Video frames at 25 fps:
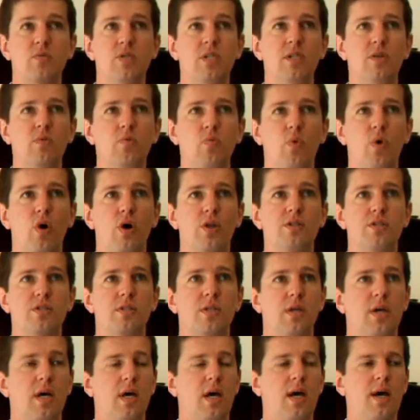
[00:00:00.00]
We didn't
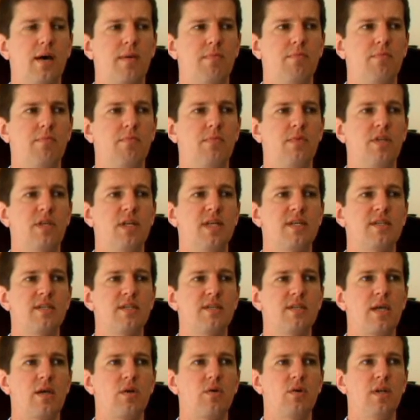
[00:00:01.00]
want
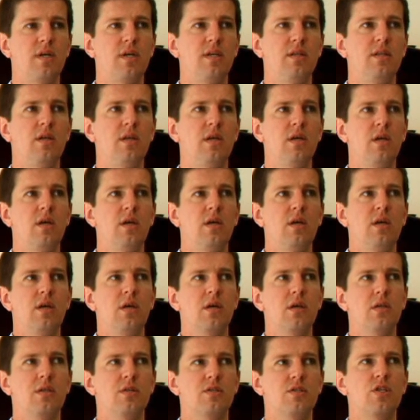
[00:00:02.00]
necessarily
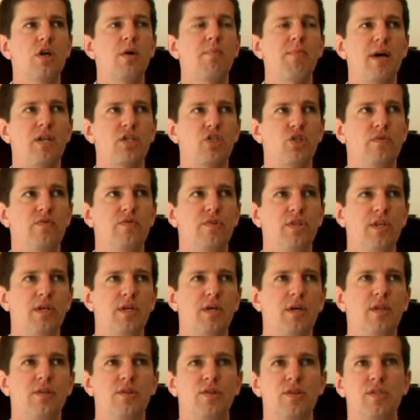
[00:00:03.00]
so much of
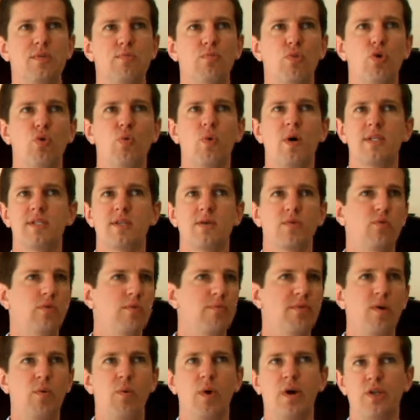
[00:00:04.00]
the small ones that
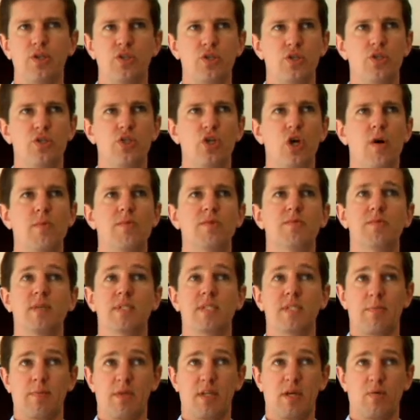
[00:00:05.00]
would be one or two jobs, but
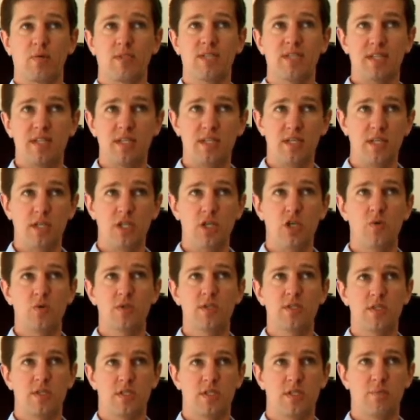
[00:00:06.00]
something that was
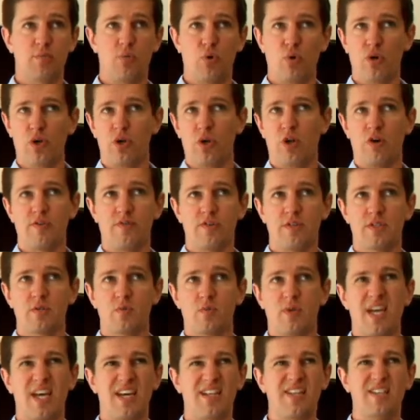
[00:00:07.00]
continuous to support an office.
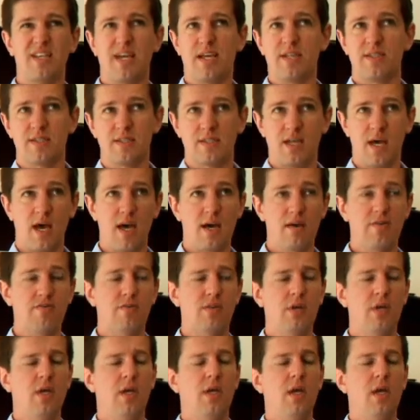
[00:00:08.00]
We had 10 staff.